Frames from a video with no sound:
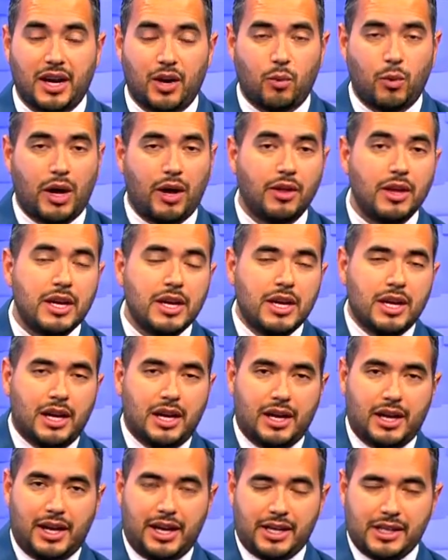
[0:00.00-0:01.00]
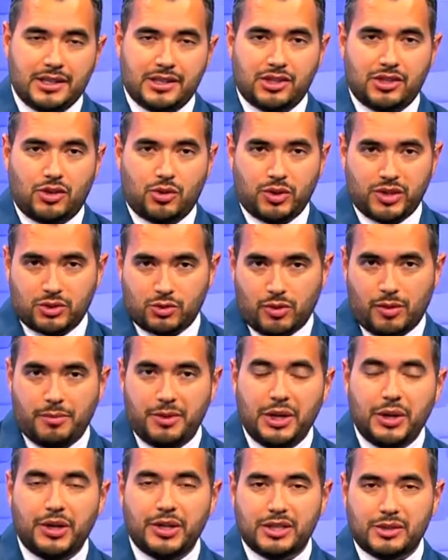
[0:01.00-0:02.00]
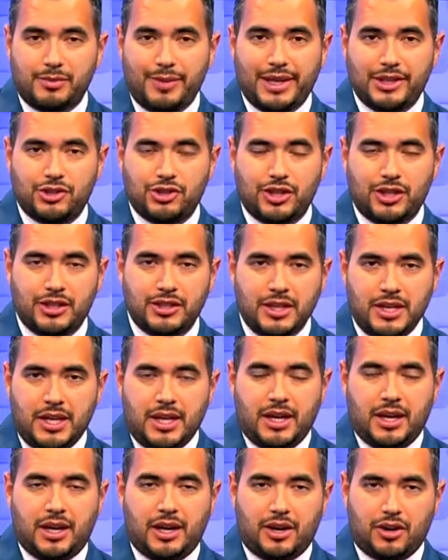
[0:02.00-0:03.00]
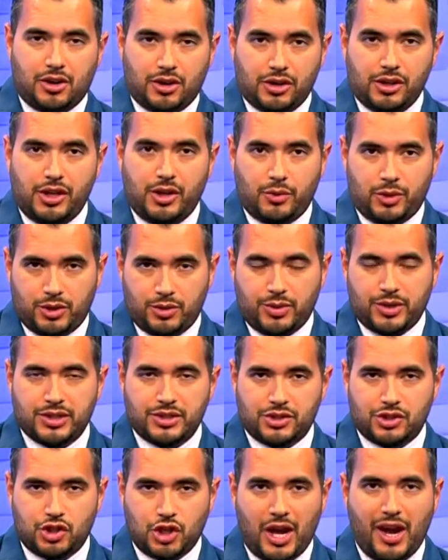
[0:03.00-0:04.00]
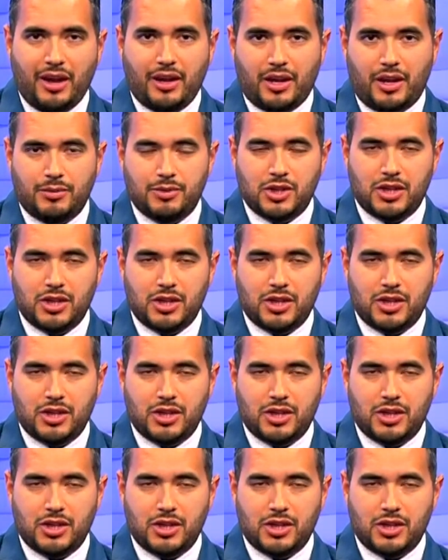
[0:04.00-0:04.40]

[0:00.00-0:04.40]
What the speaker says: Well, as Chris Ramirez mentioned earlier with Chris Jacobs,